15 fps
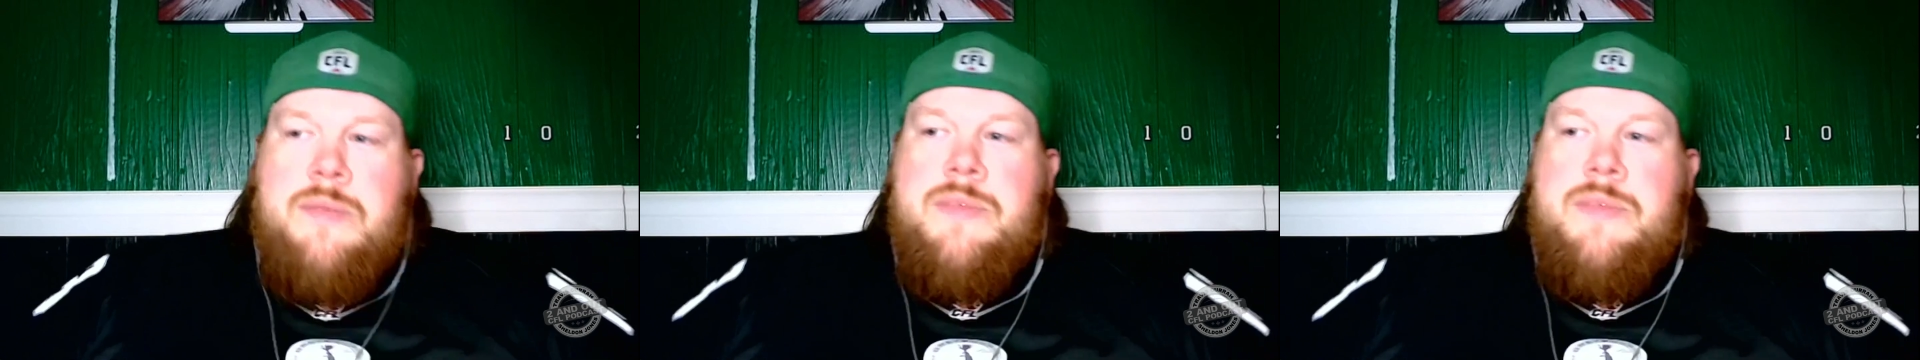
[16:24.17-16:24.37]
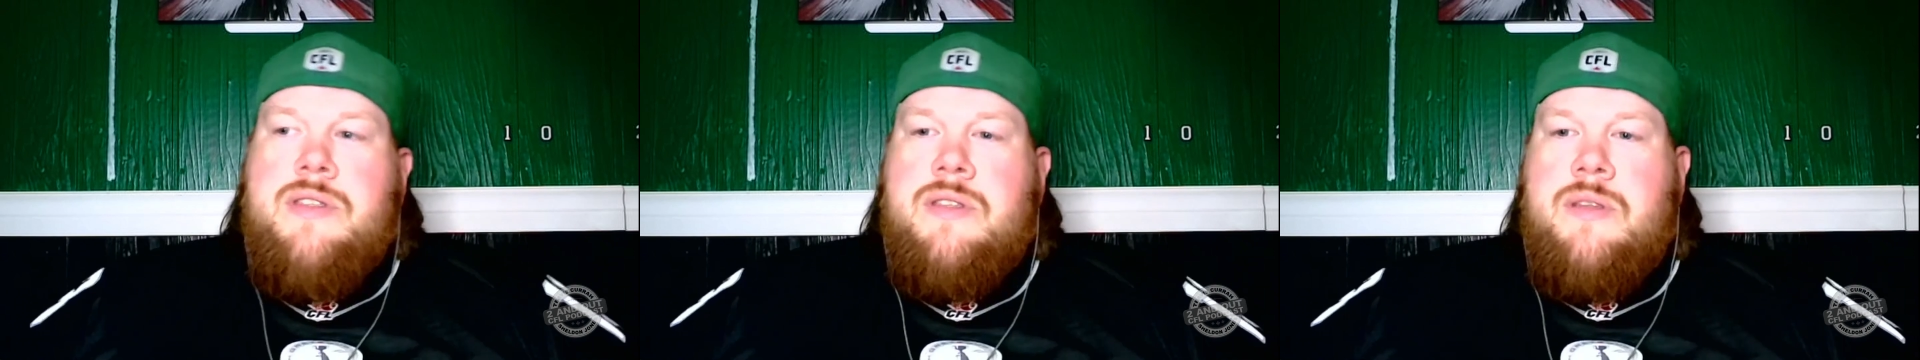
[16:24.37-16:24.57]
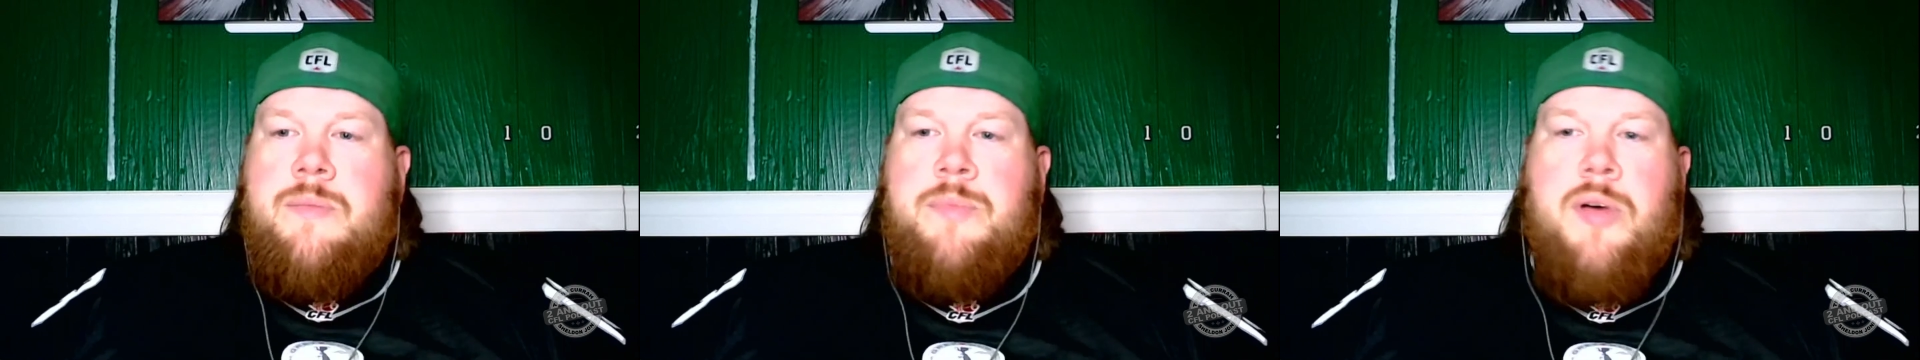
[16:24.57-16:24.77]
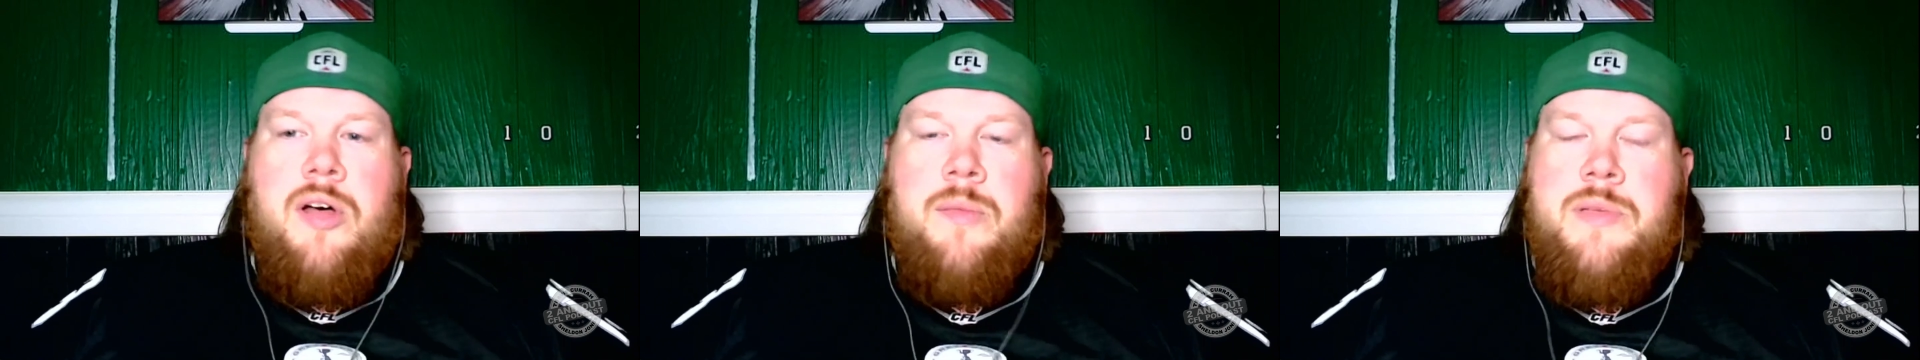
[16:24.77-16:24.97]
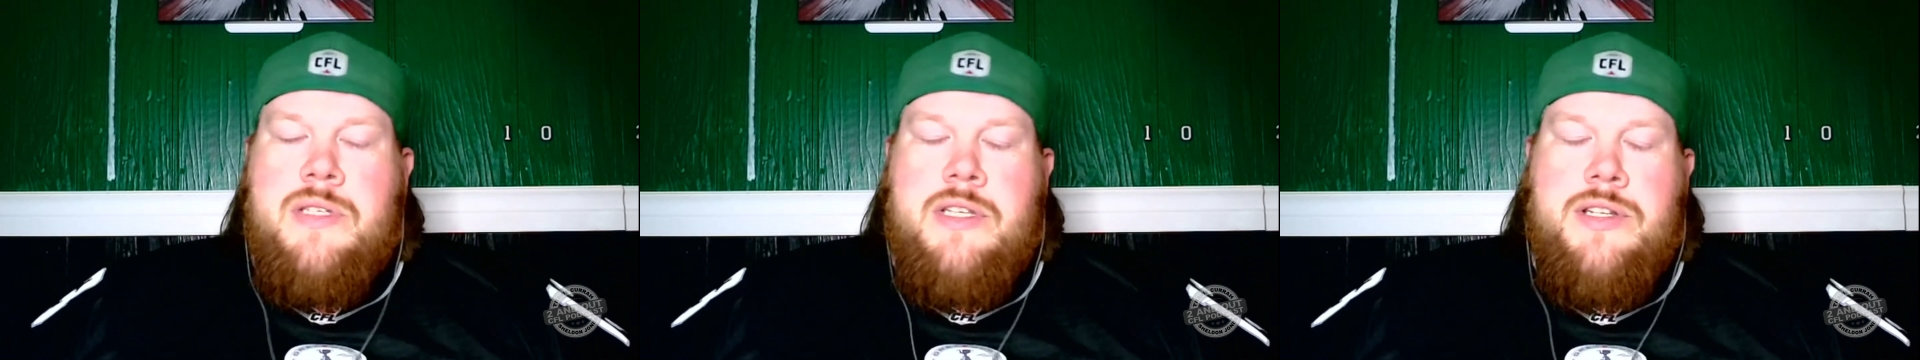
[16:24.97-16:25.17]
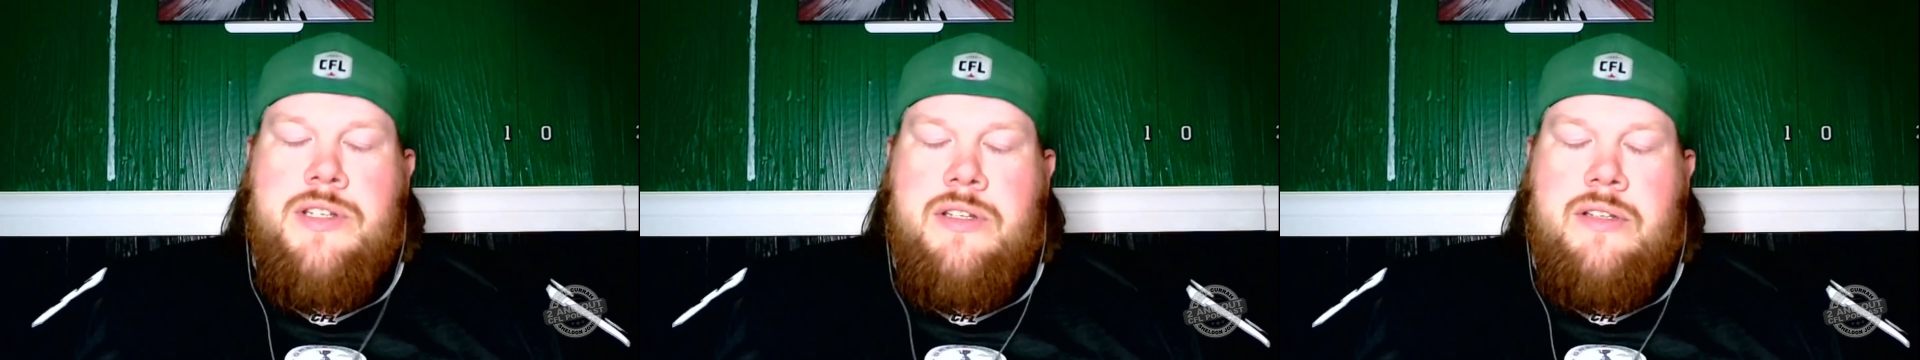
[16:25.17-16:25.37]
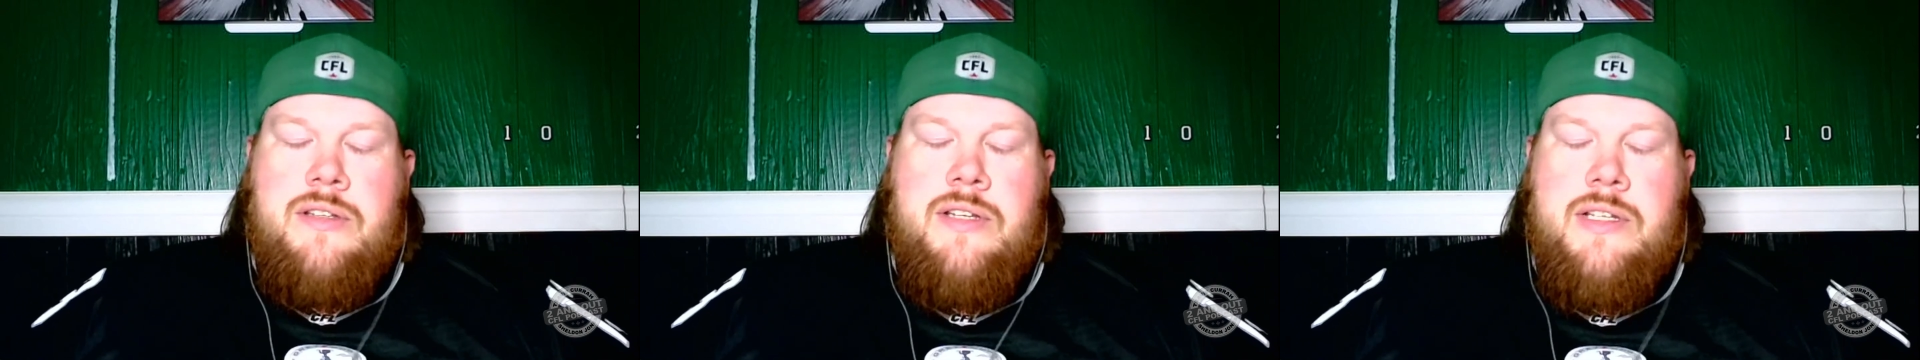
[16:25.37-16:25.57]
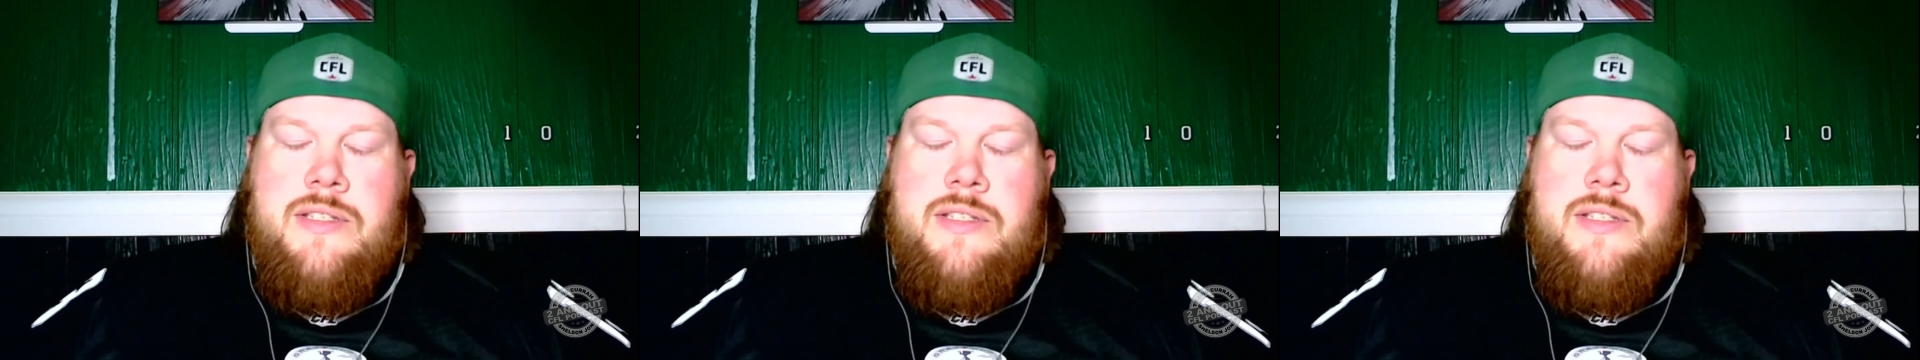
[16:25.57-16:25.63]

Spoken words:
teams, ball position,